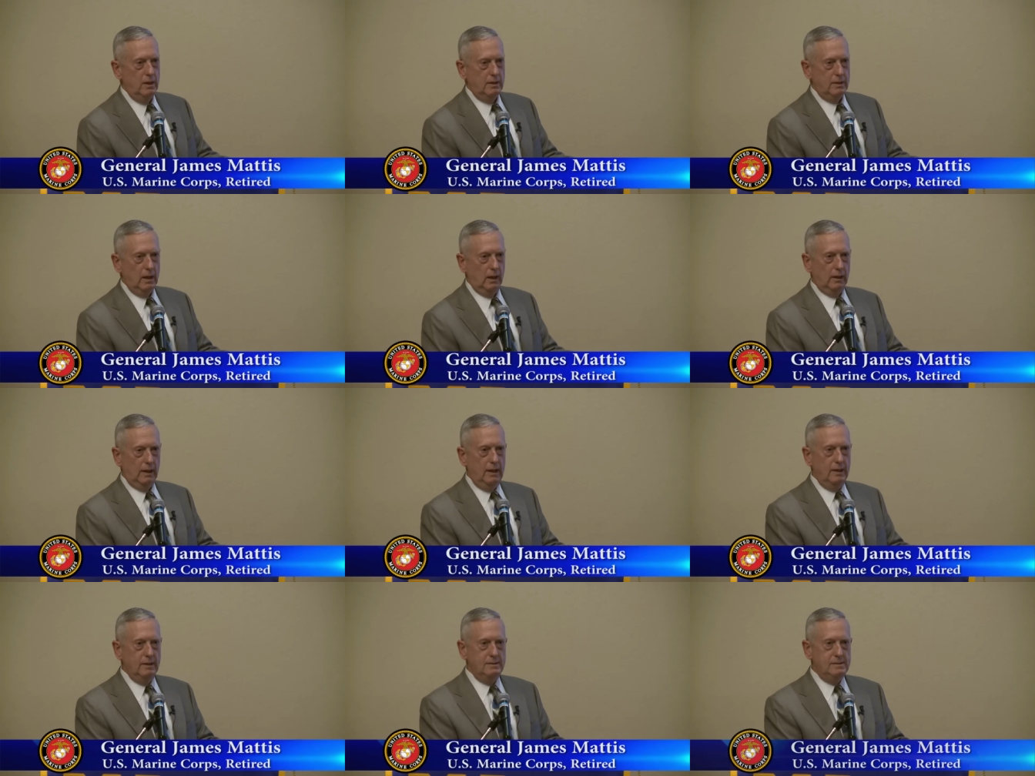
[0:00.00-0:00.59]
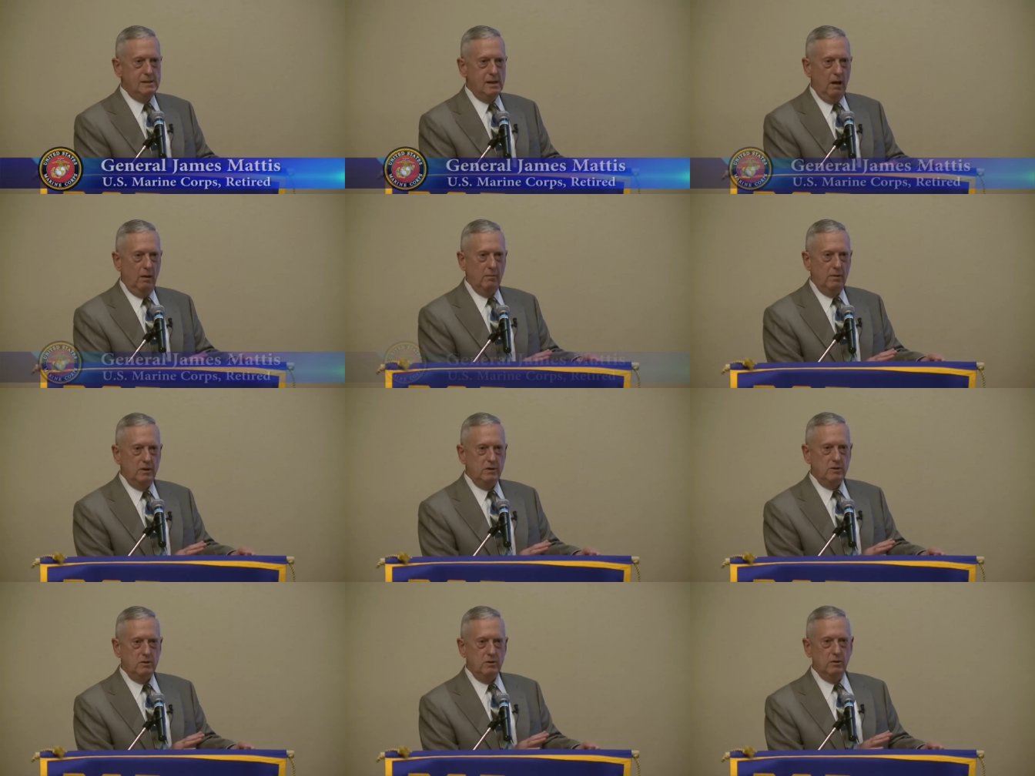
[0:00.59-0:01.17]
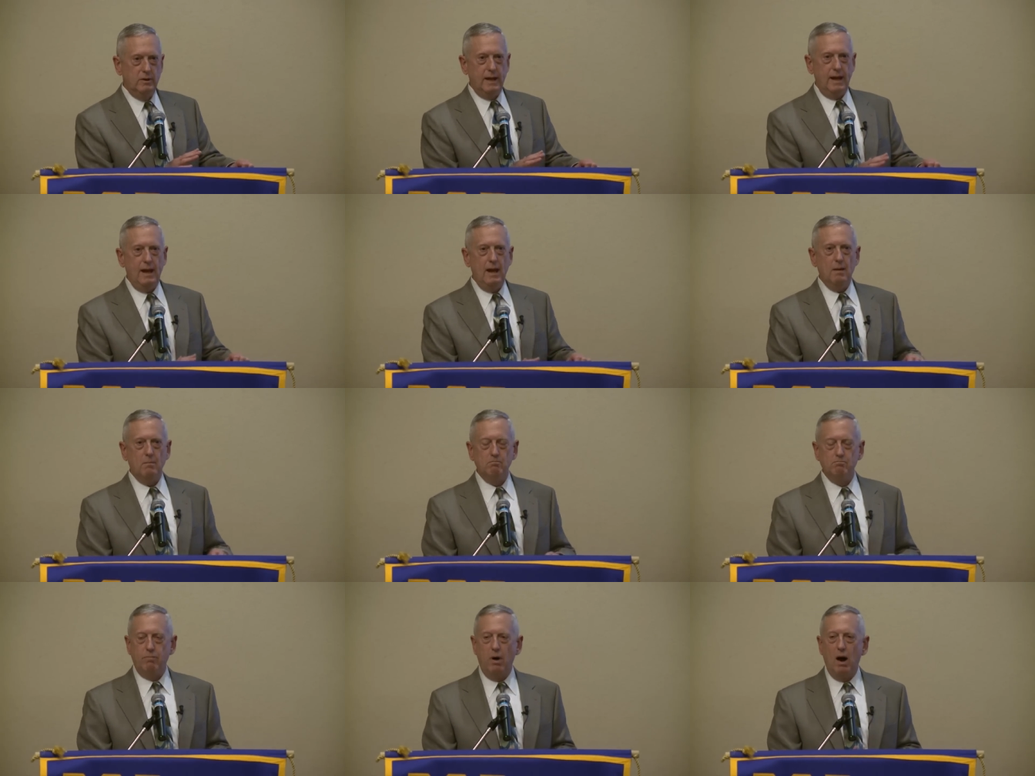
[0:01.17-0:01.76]
Now, ladies and gentlemen, you
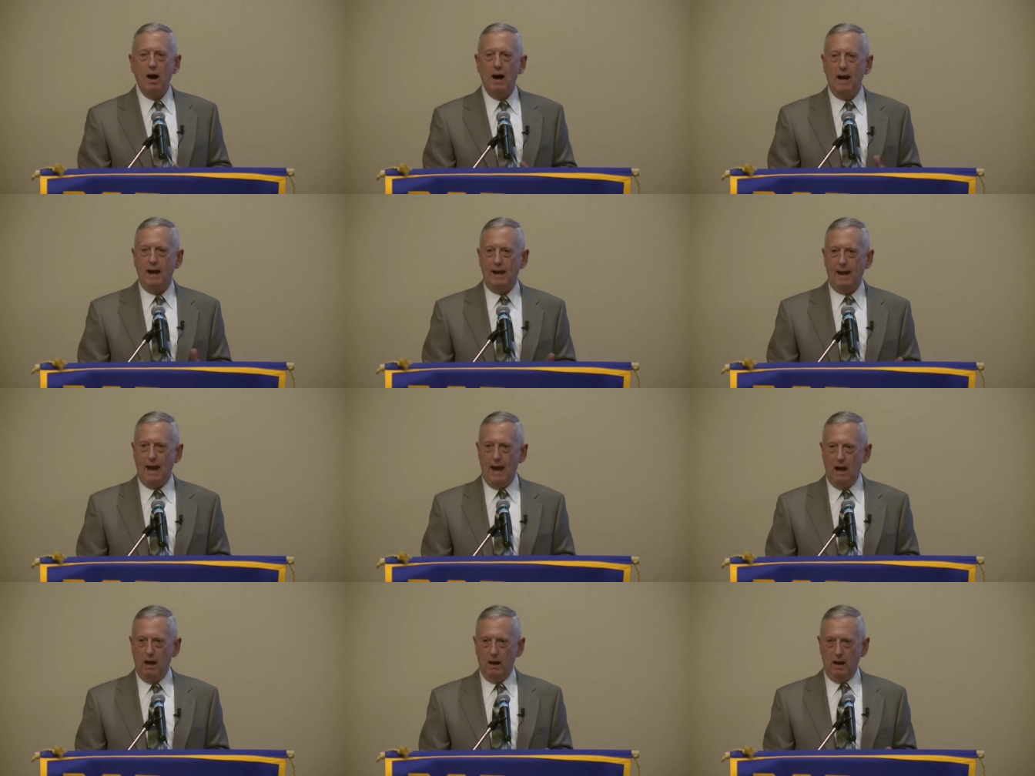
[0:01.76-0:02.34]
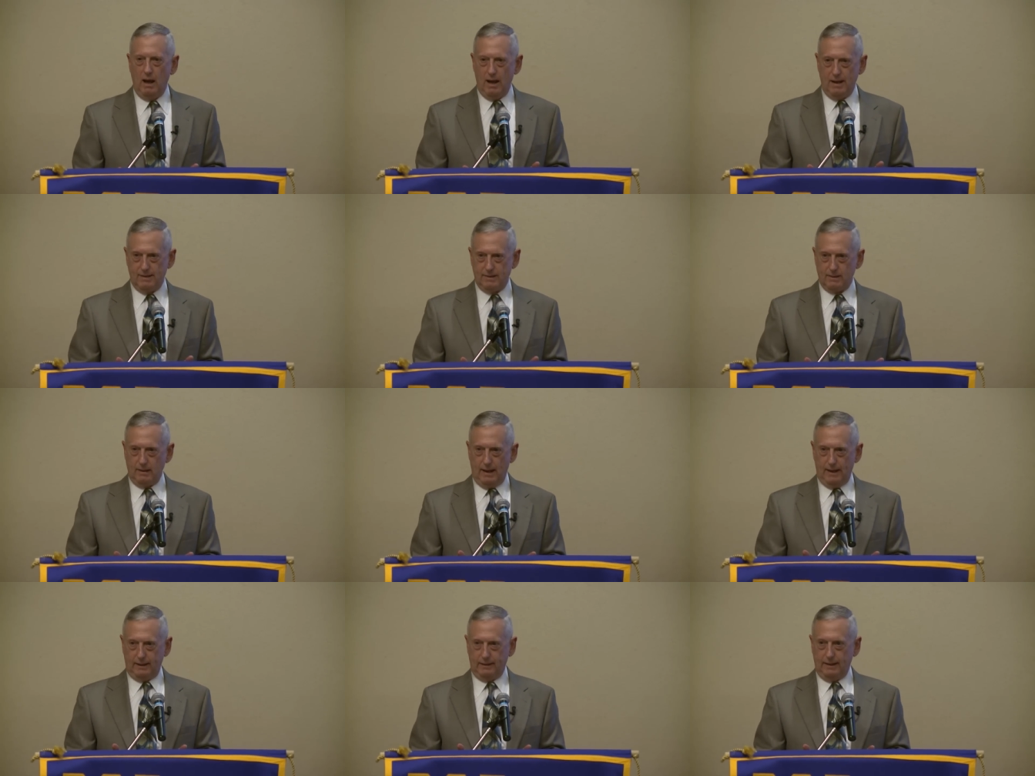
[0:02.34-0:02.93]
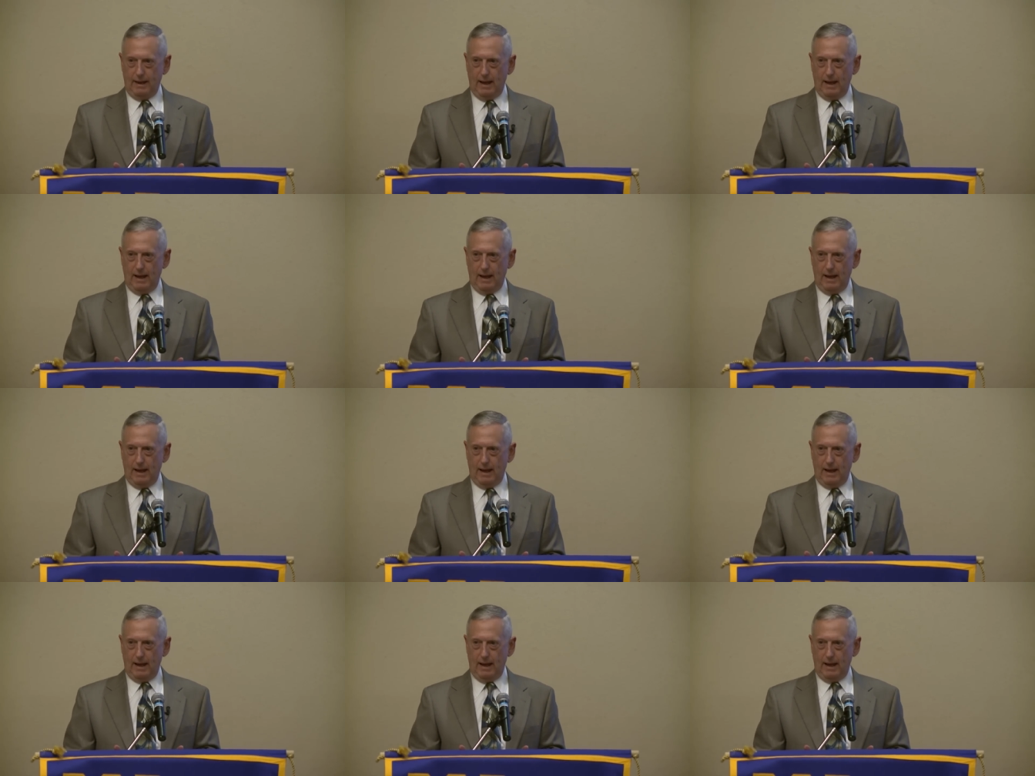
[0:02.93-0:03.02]
can't buy allies like